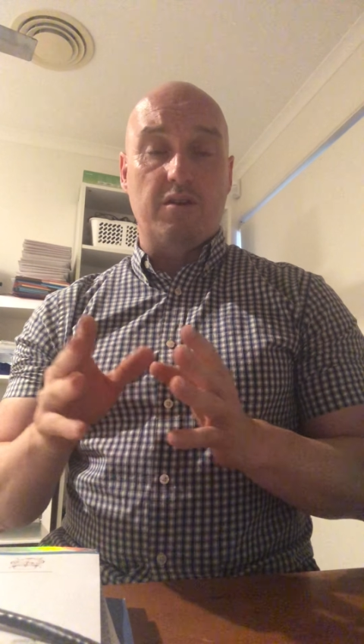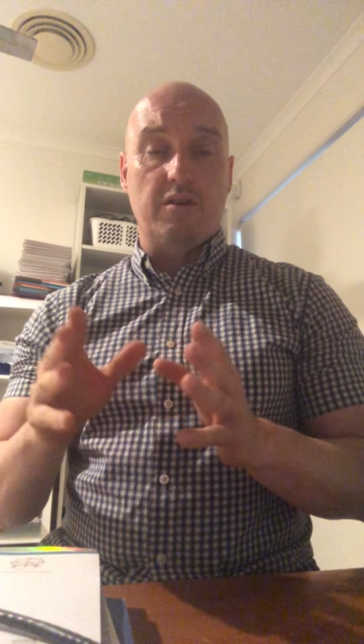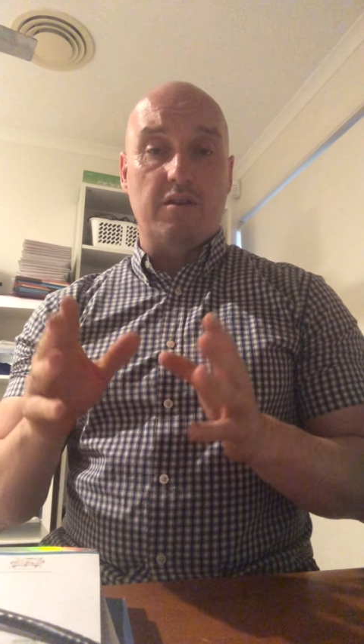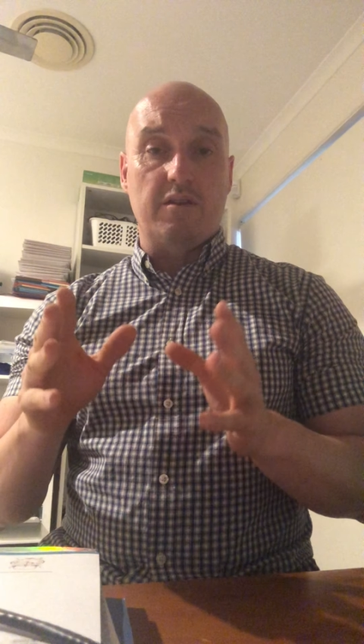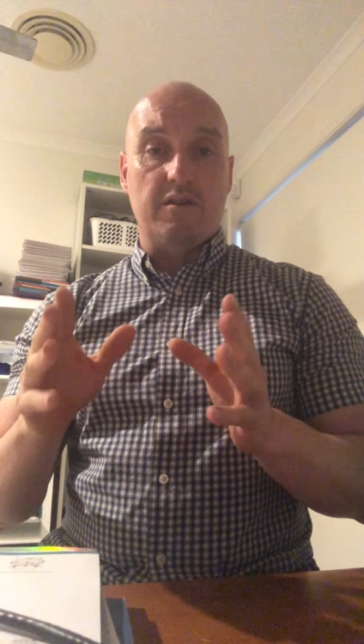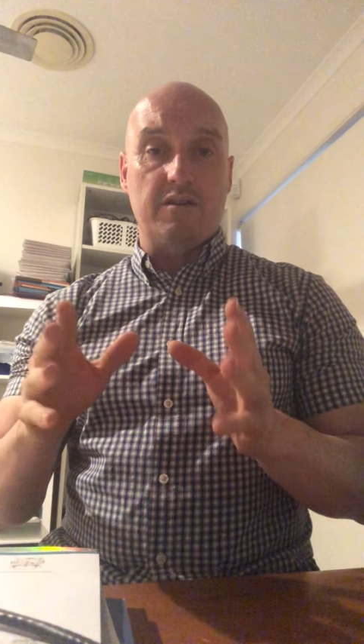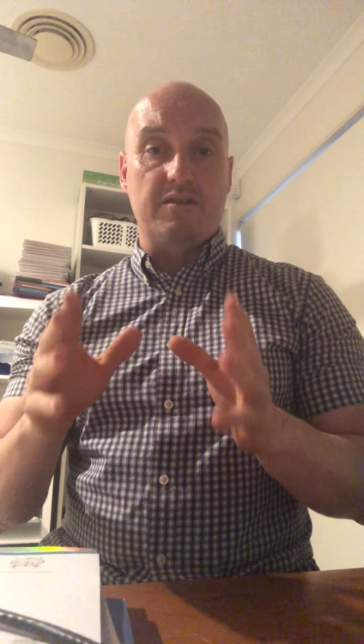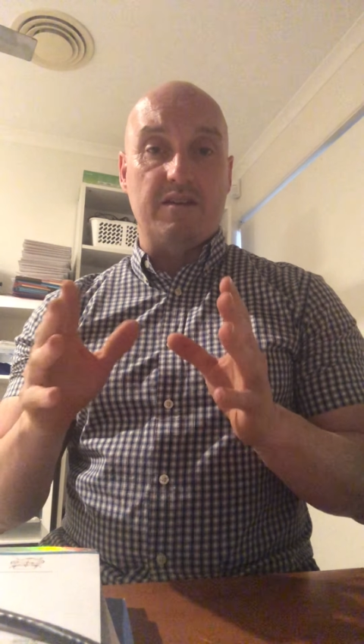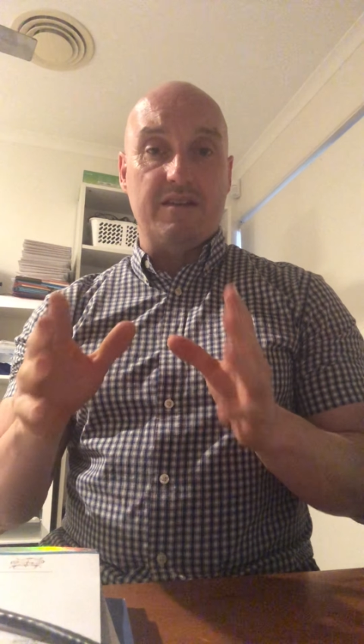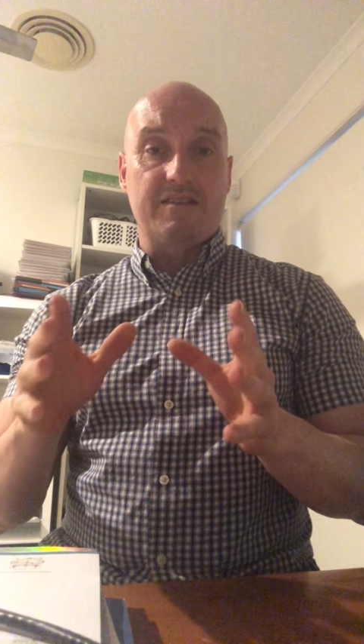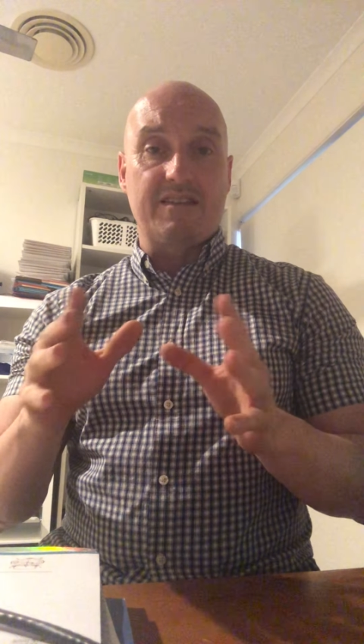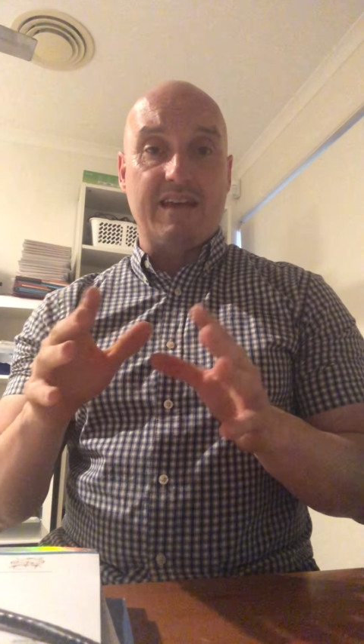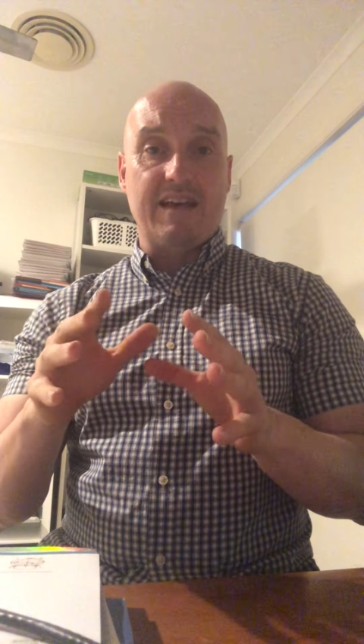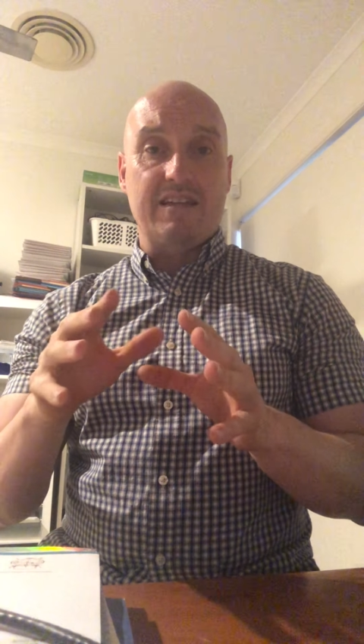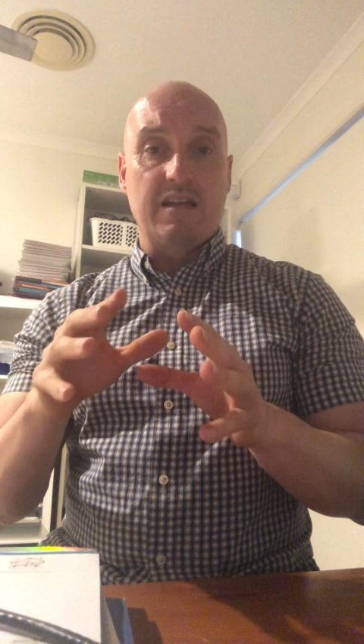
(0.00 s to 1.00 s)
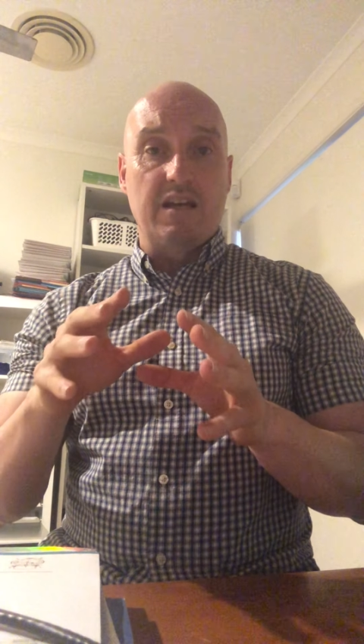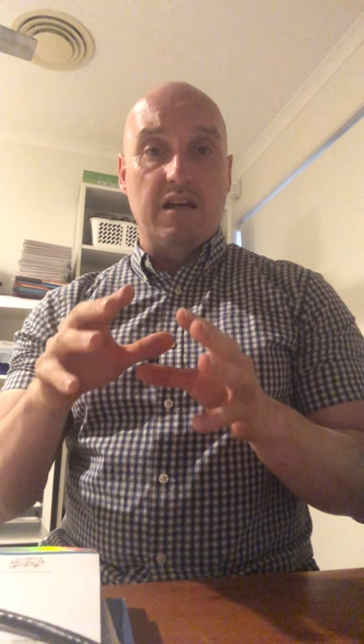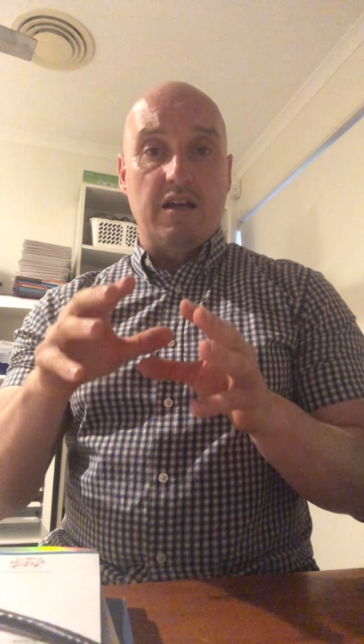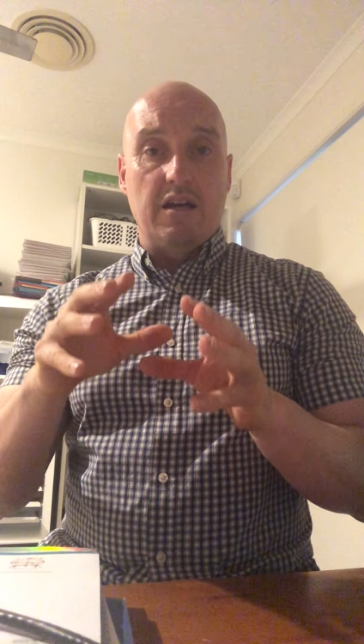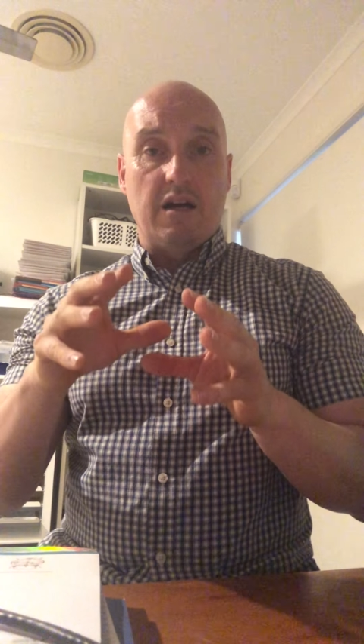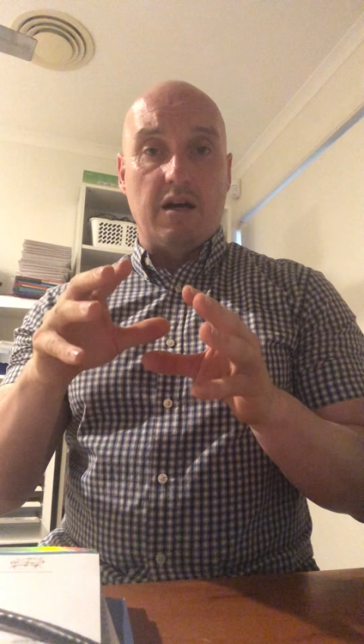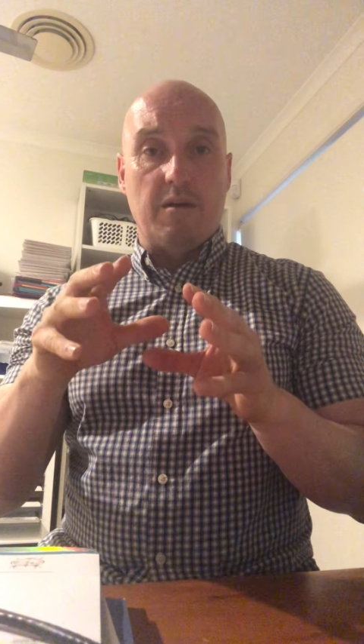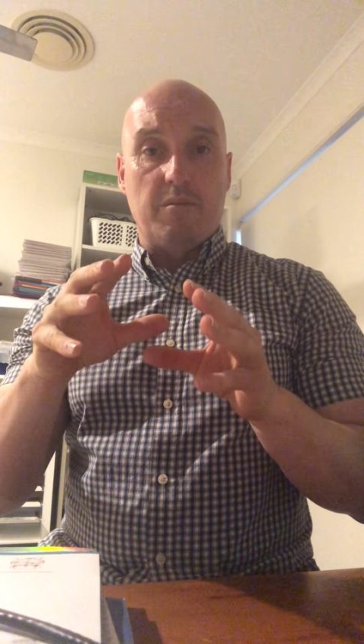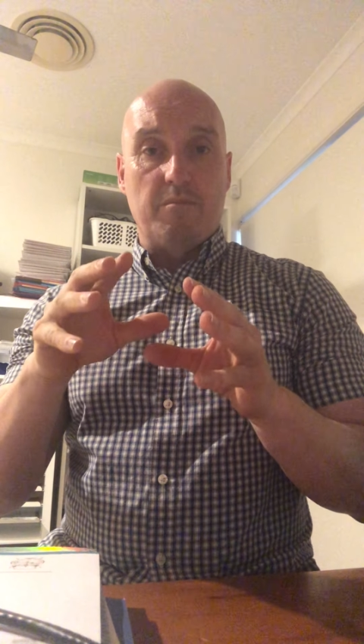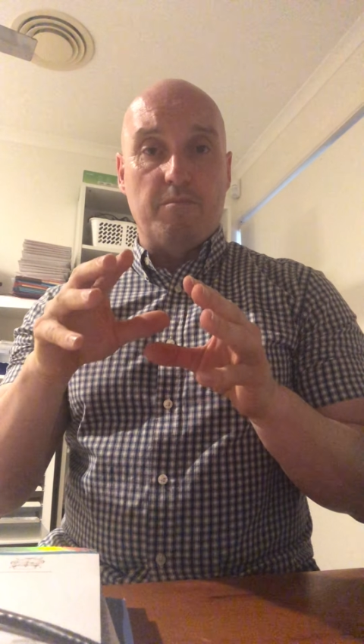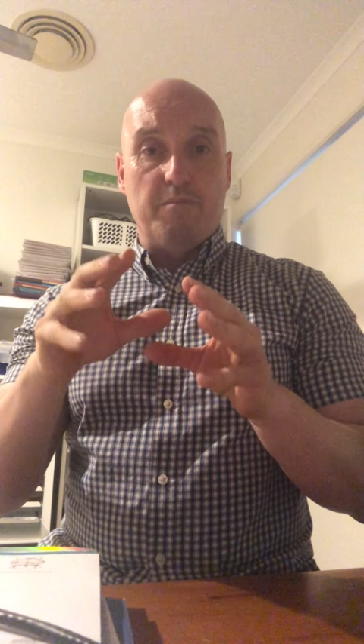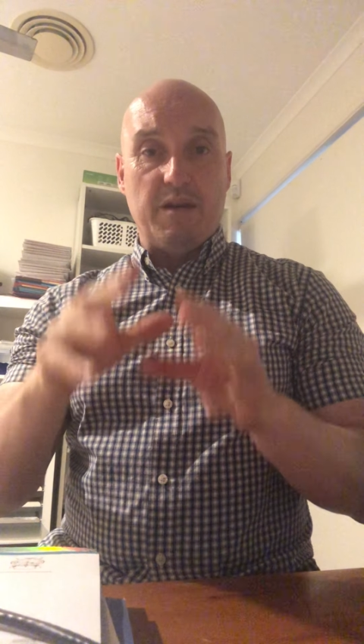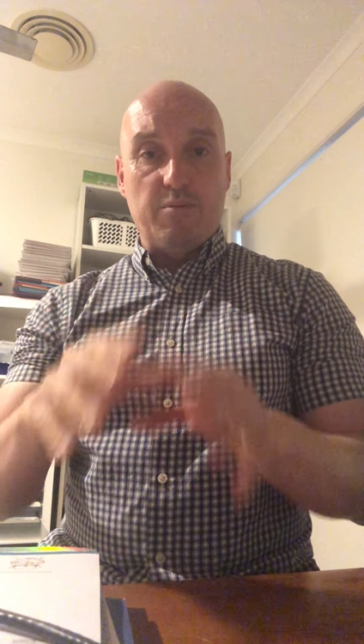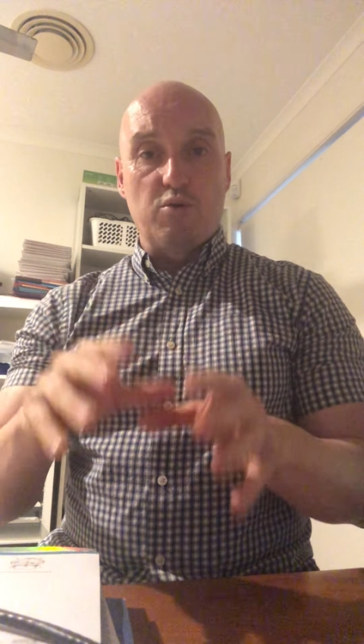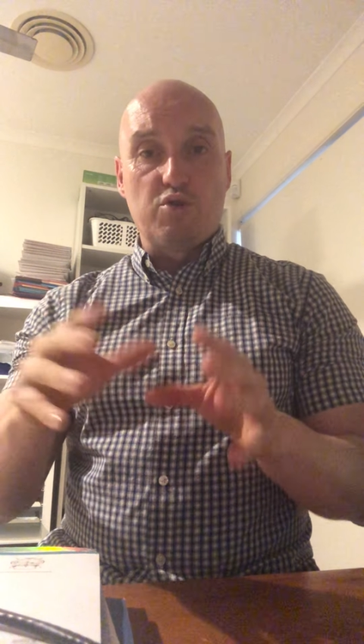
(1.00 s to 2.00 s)
is that
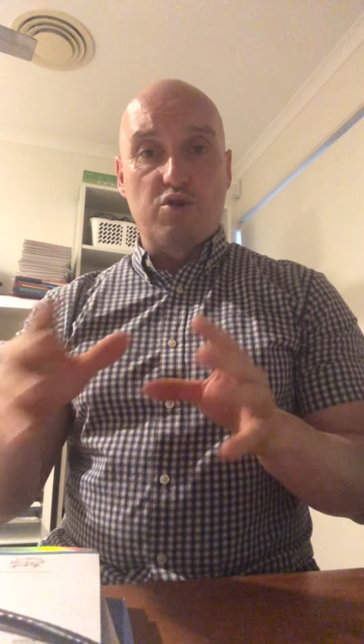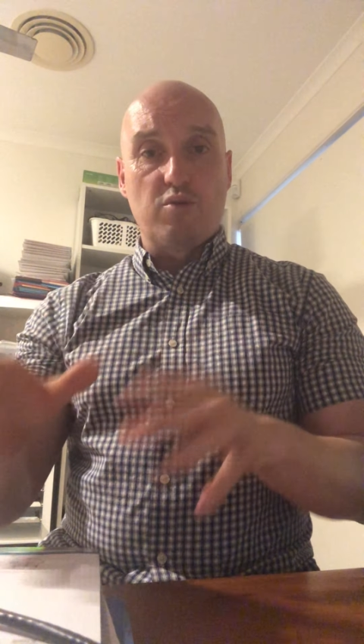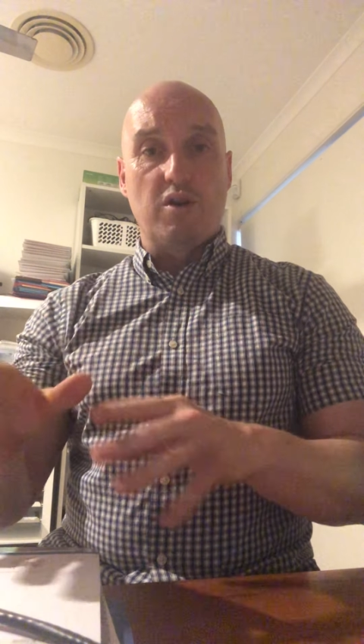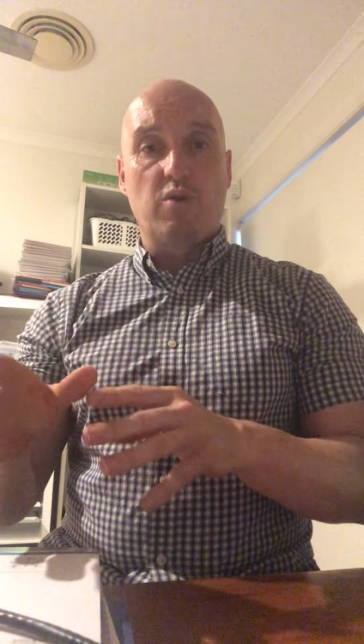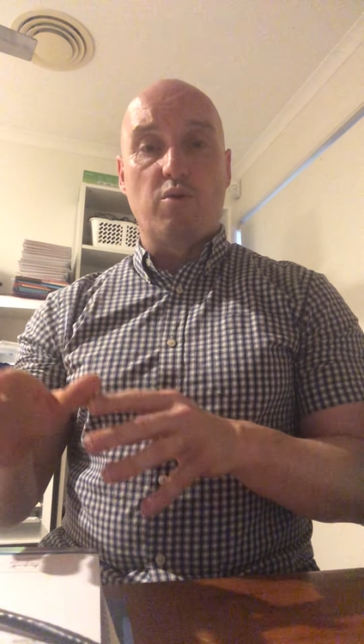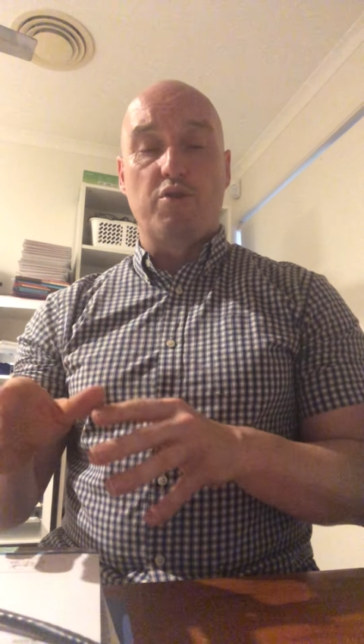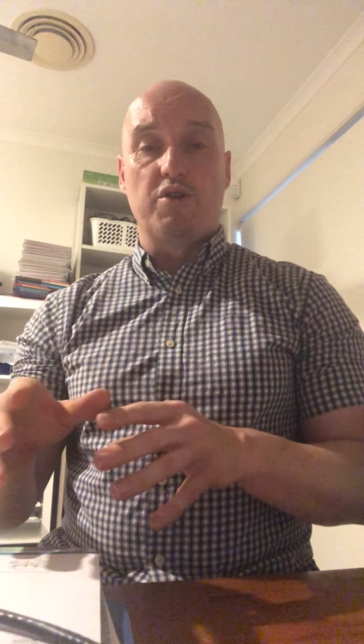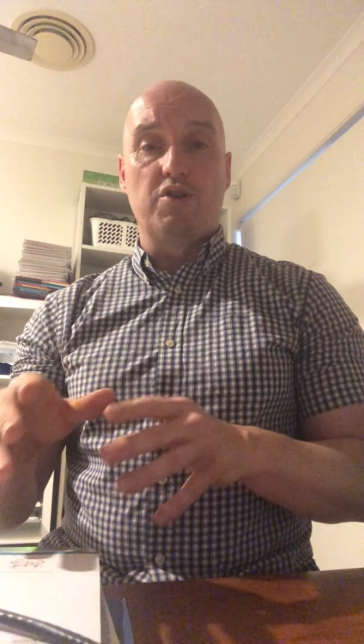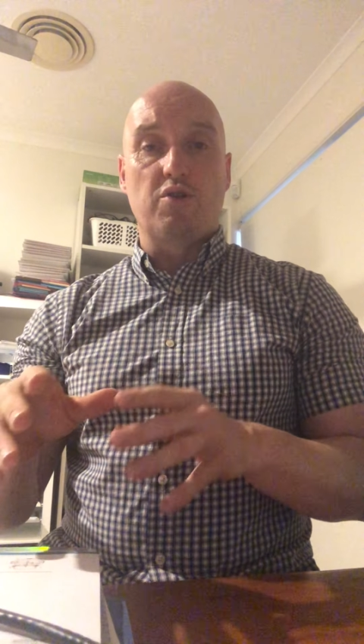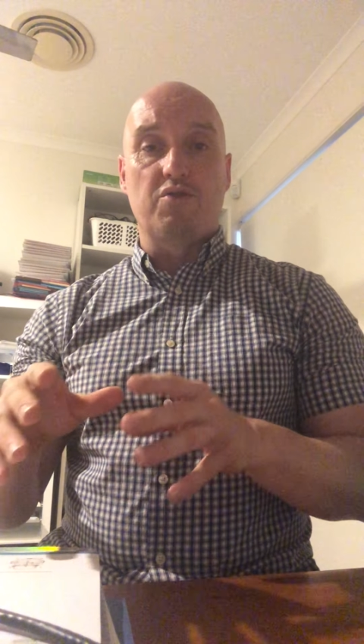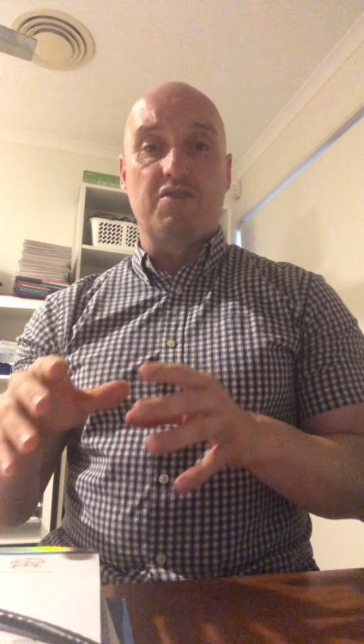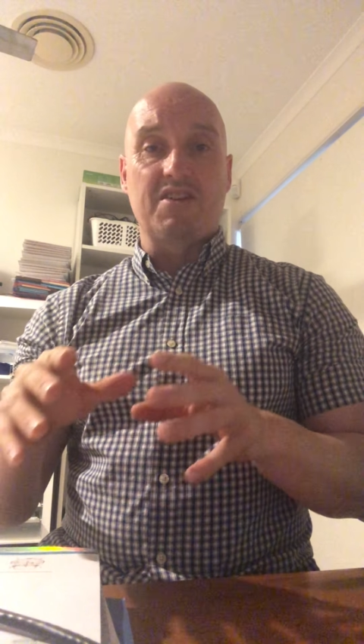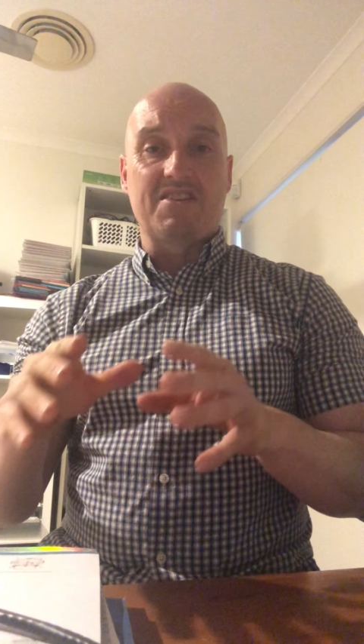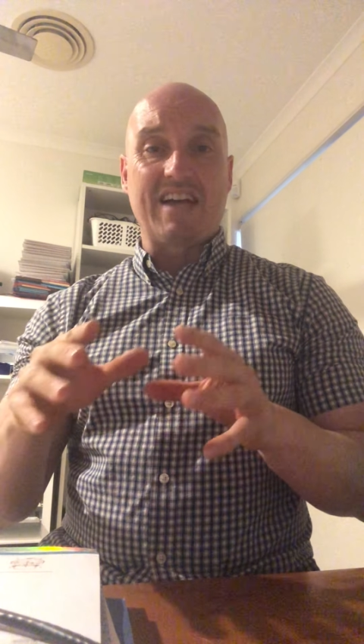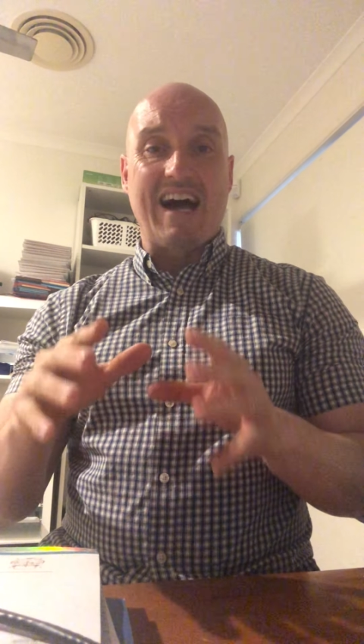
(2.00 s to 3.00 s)
people doing orthodontics